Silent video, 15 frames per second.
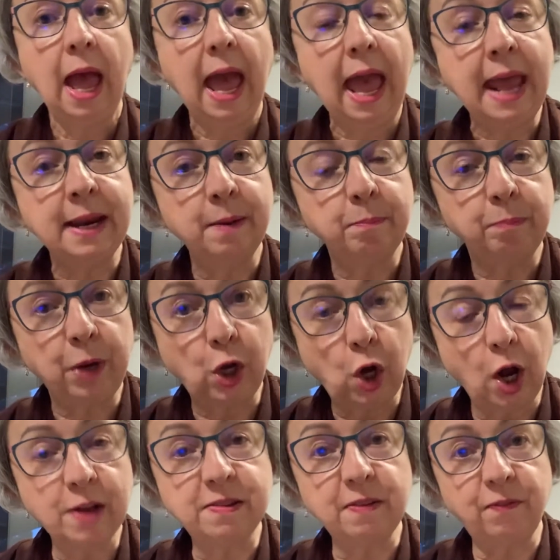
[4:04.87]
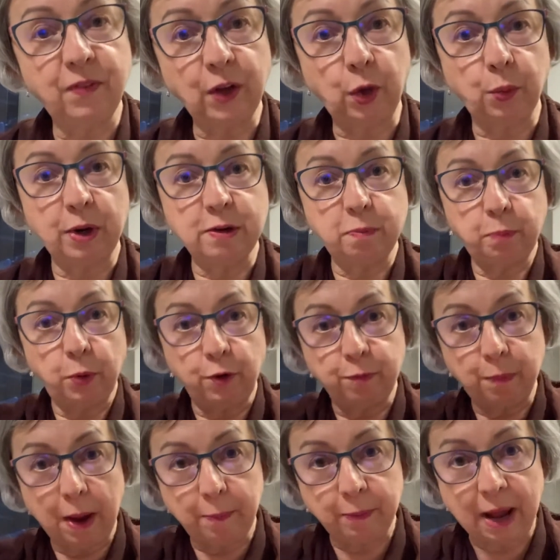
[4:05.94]
And because of the grease-proof
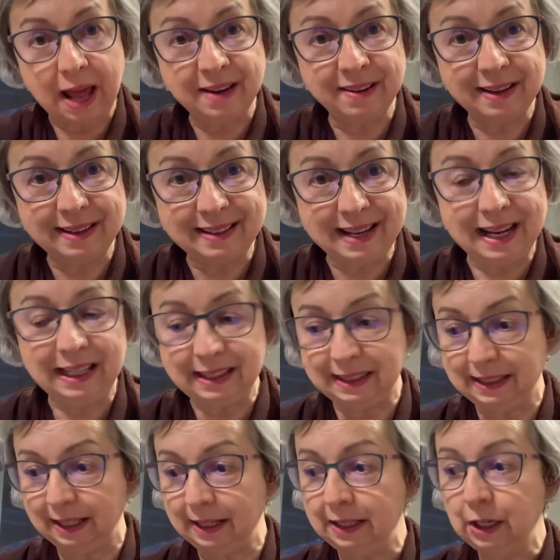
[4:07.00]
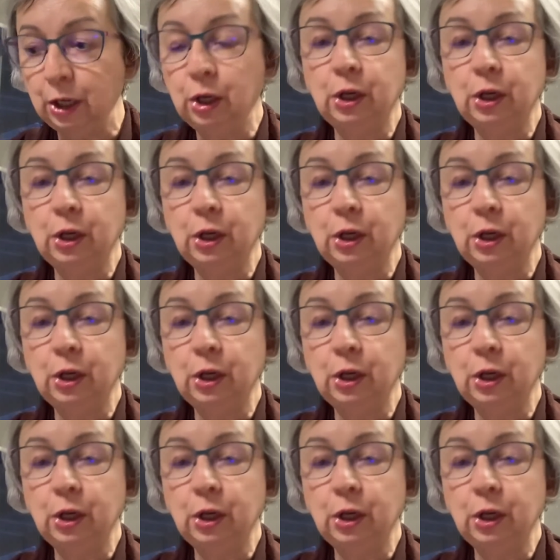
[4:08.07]
paper underneath it,